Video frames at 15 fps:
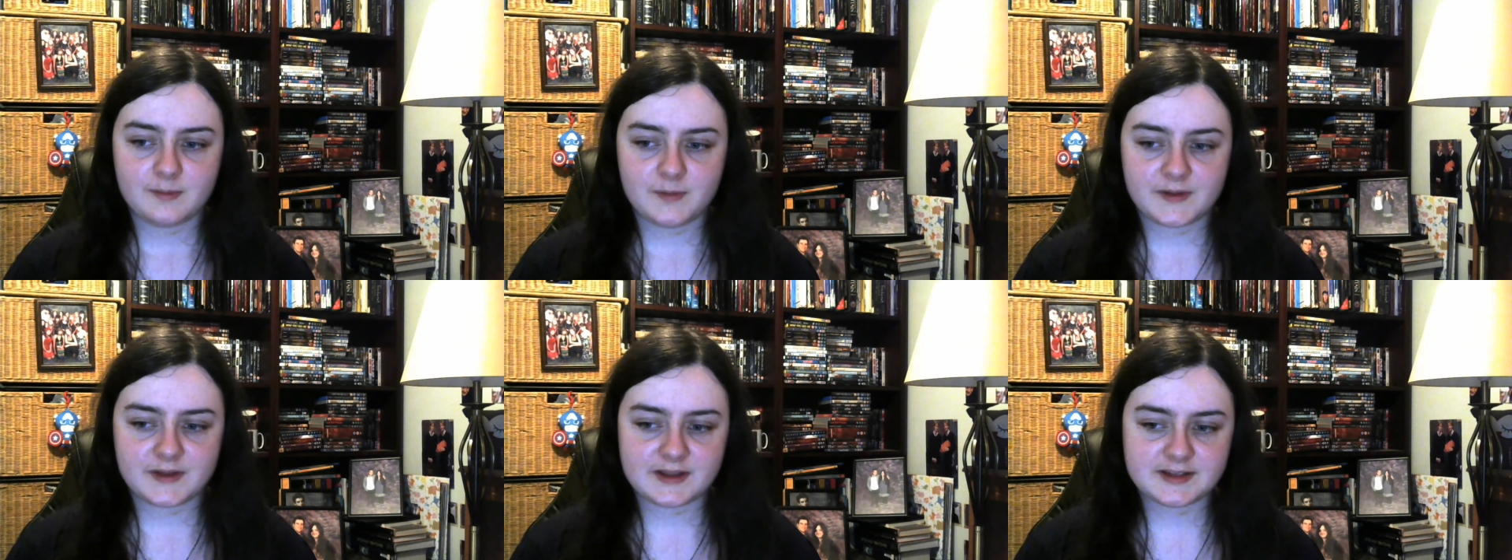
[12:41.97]

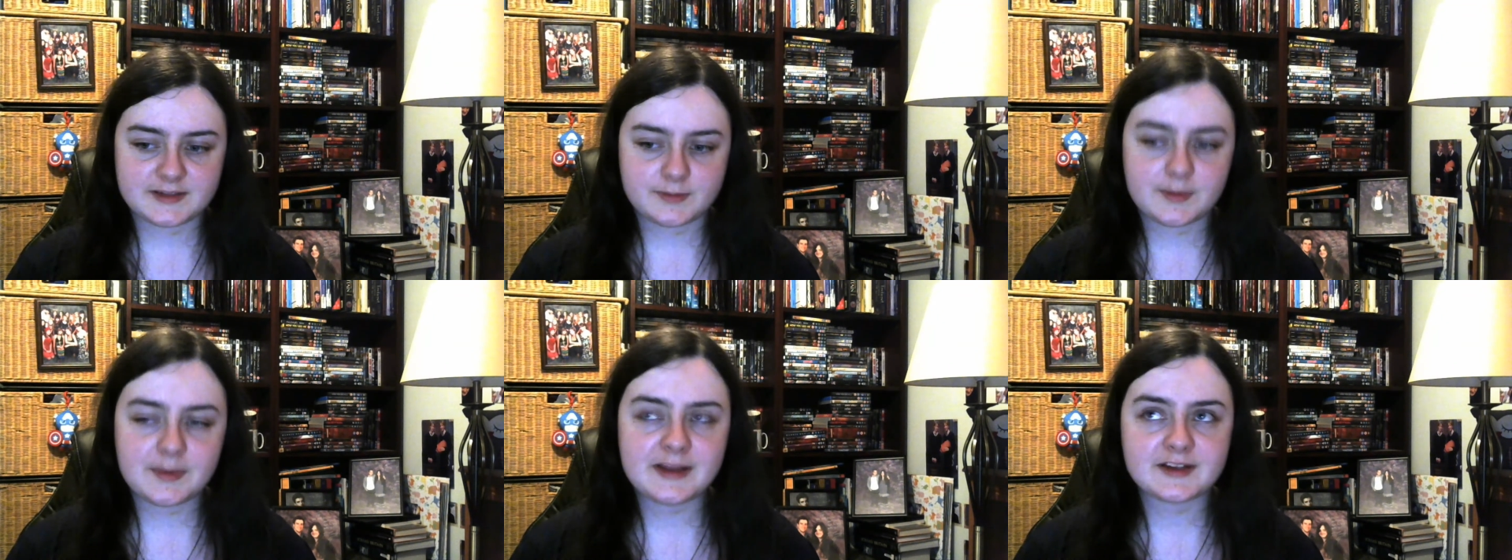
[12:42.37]

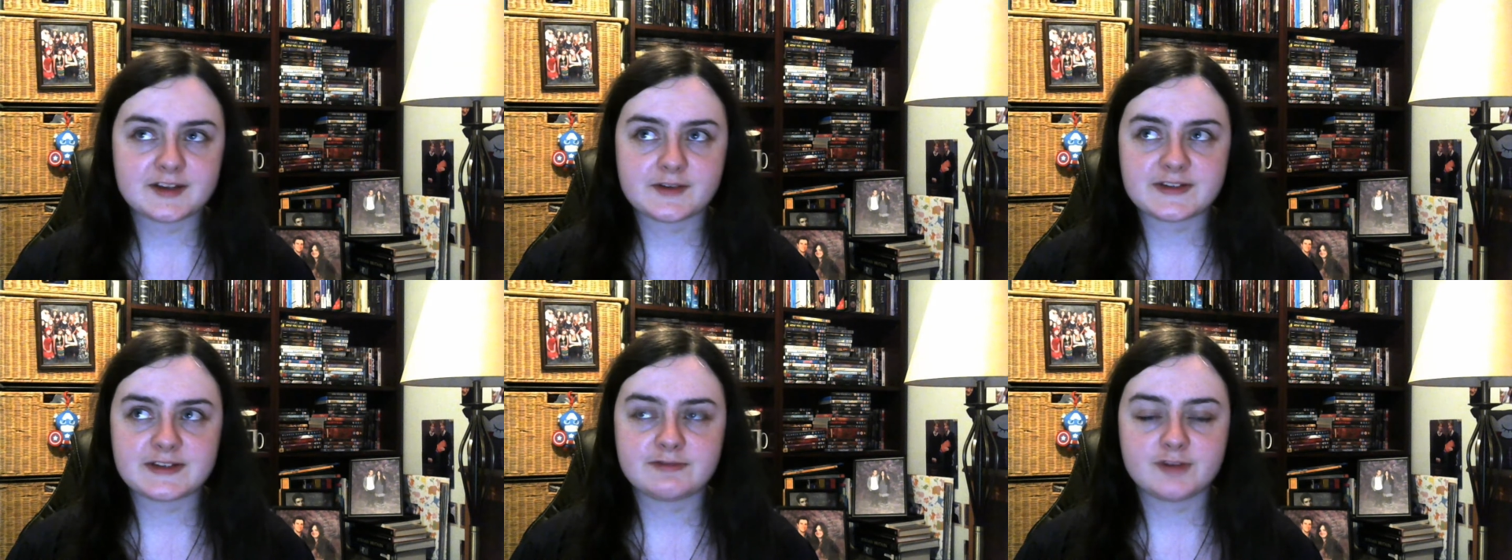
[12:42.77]
because well I mean
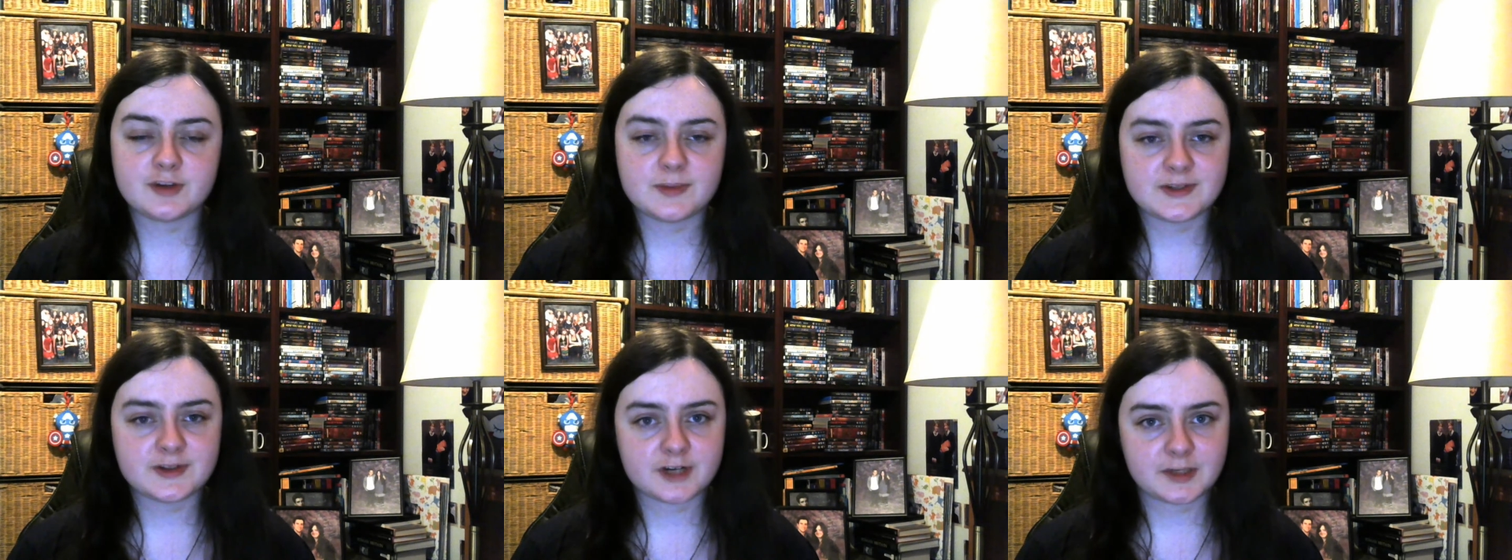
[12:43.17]
so obviously
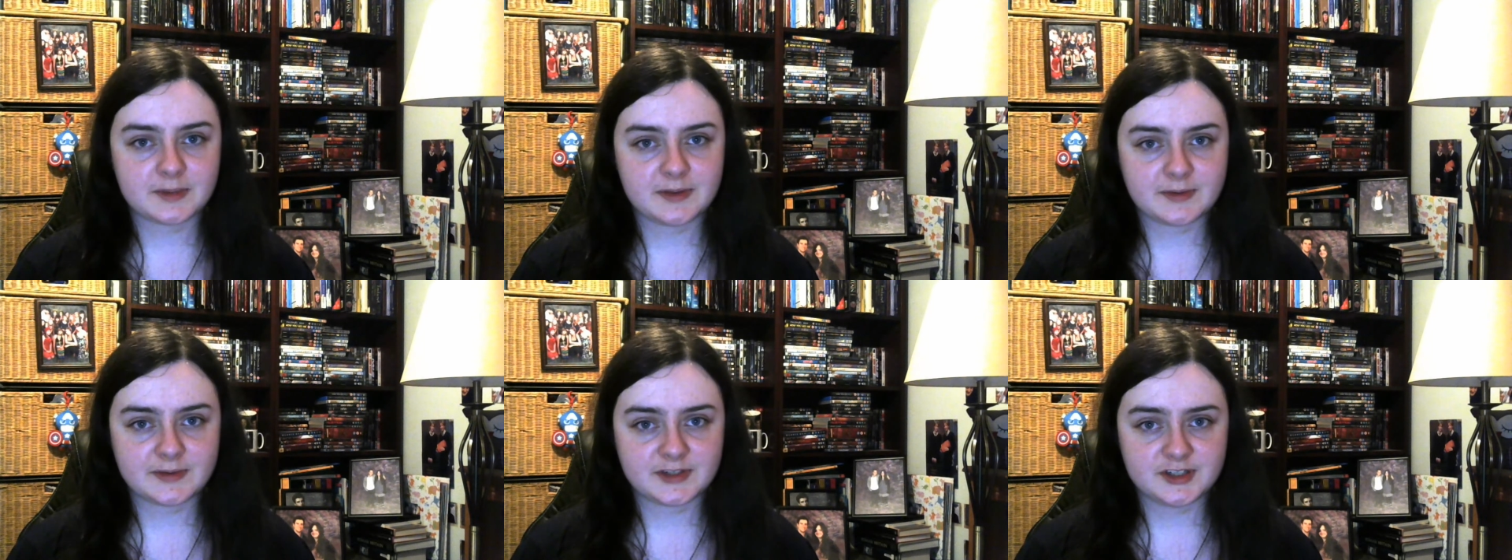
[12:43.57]
Ruby's not
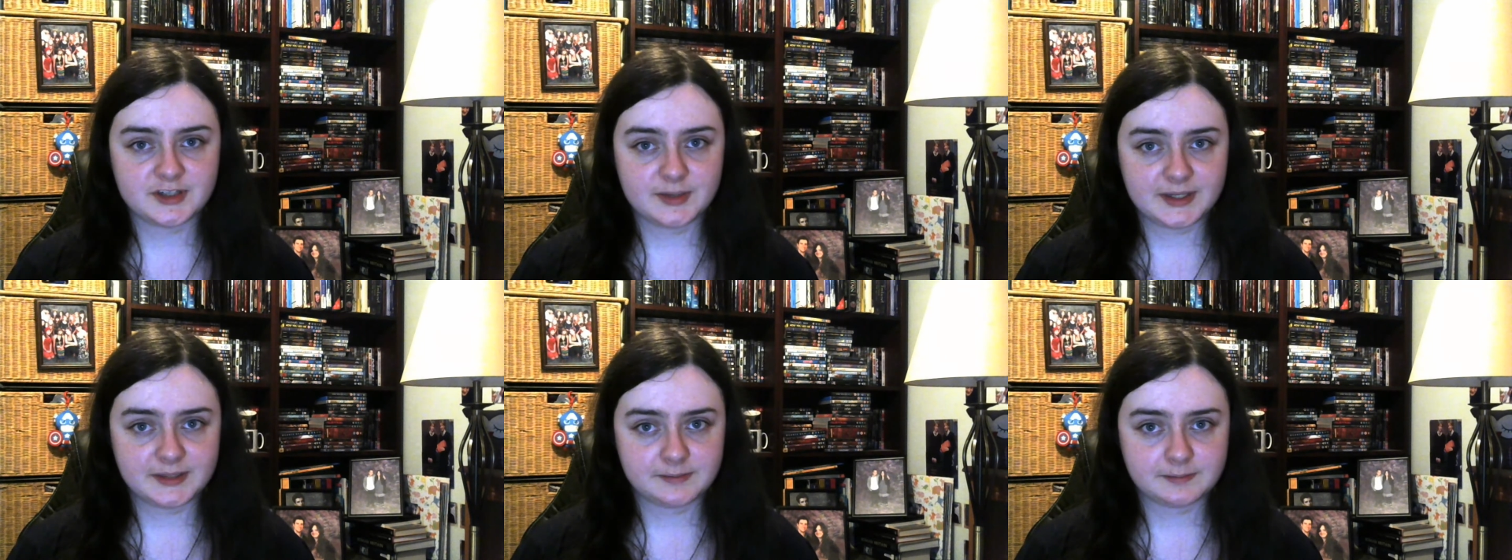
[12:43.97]
going to be the one to
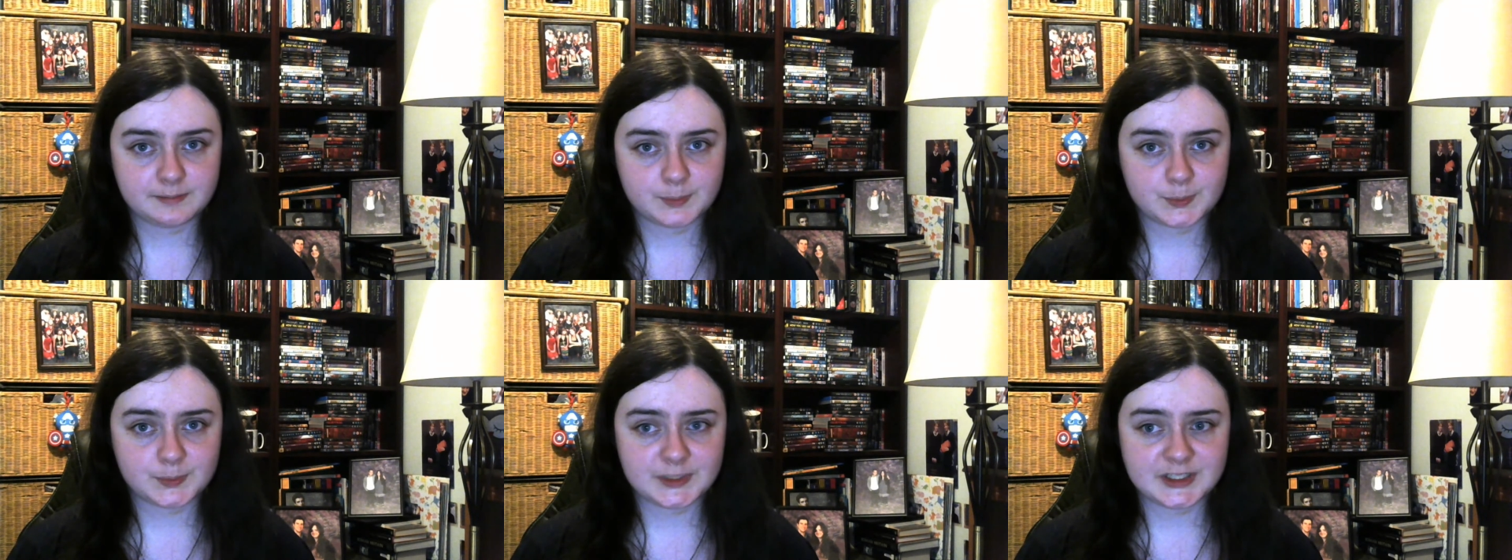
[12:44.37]
do it
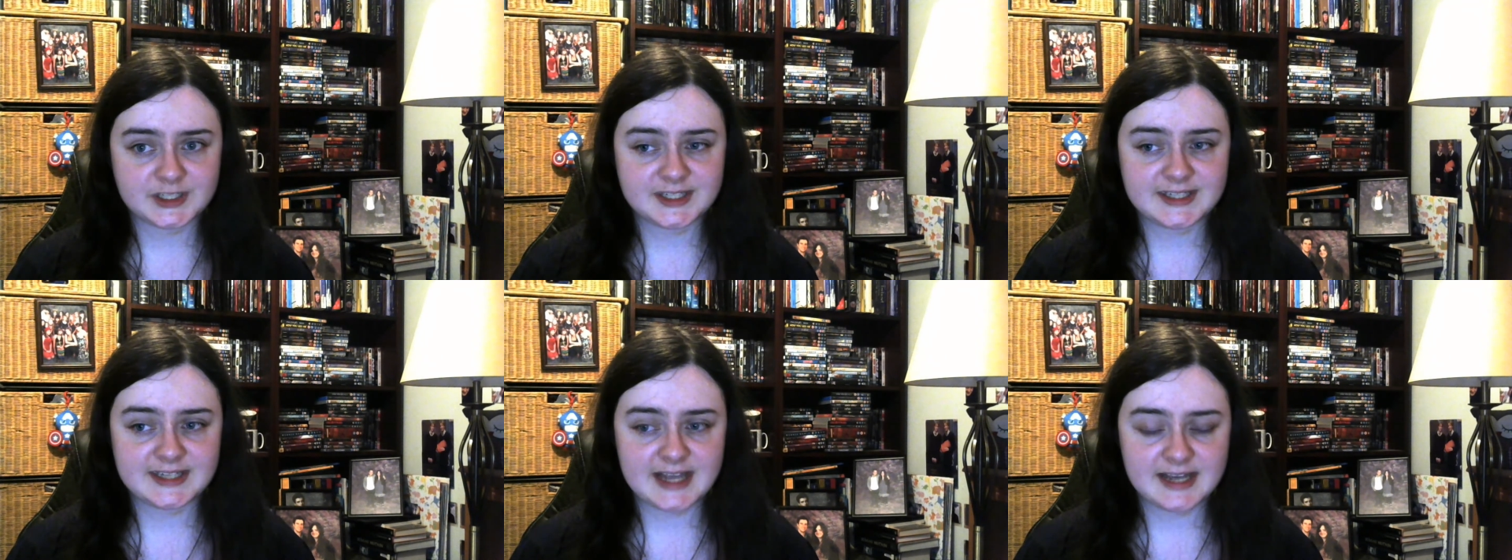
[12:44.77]
oh,
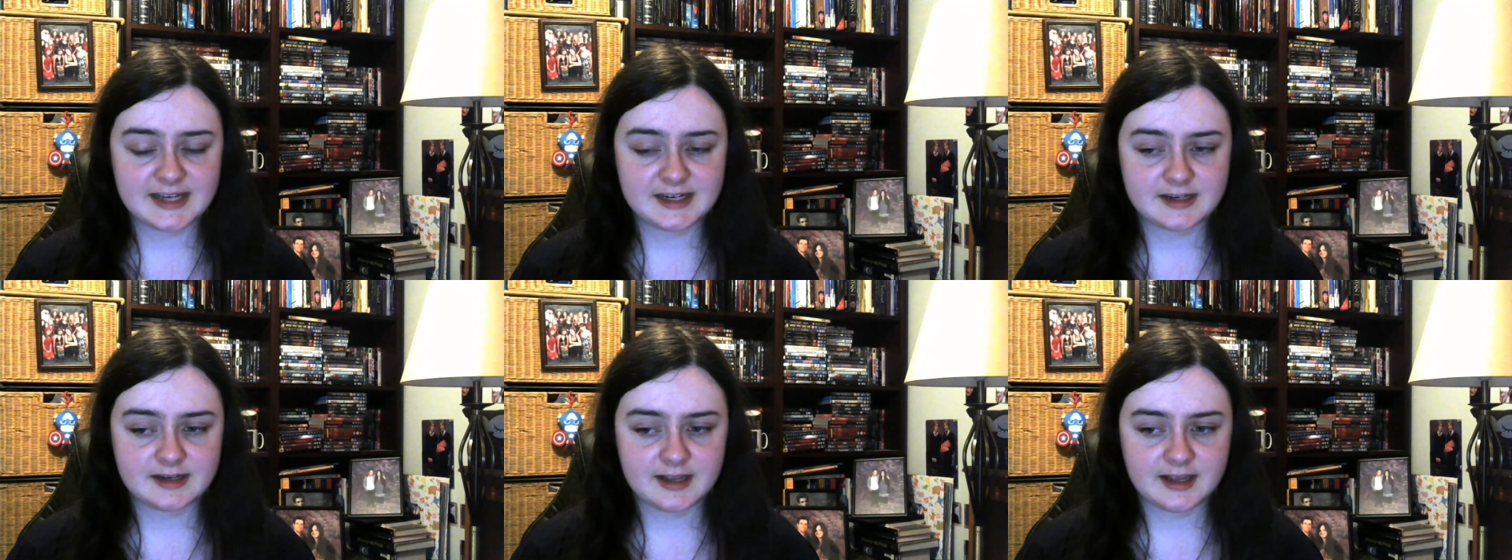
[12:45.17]
she's
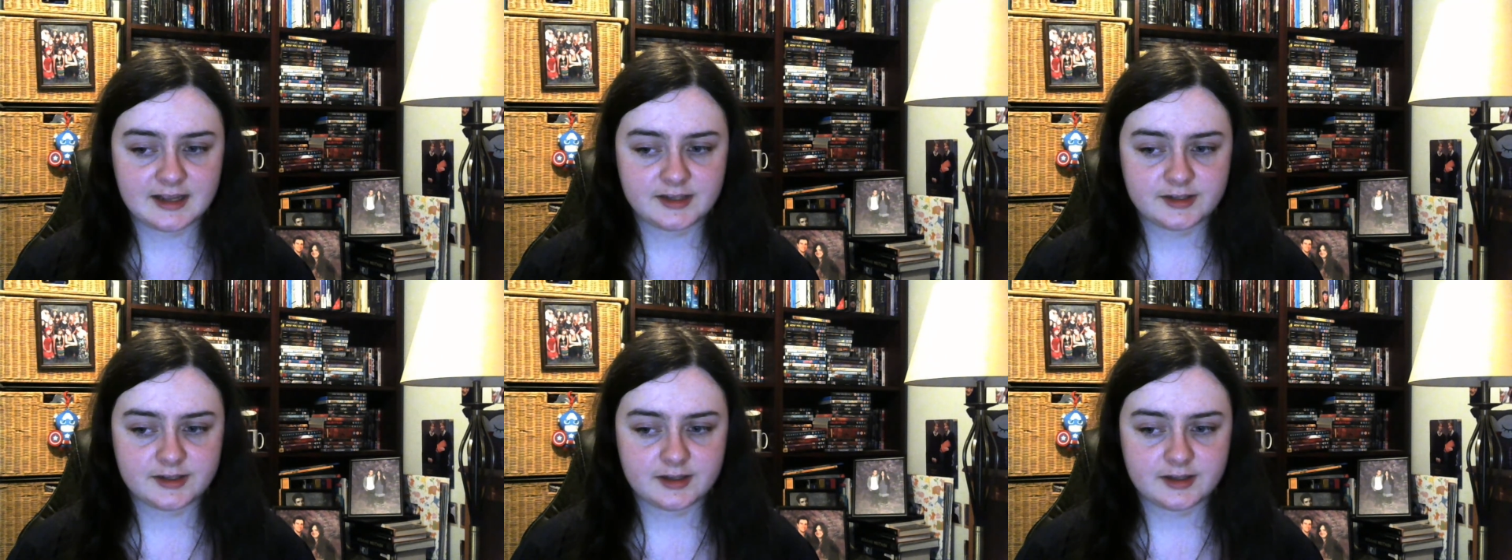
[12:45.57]
dead and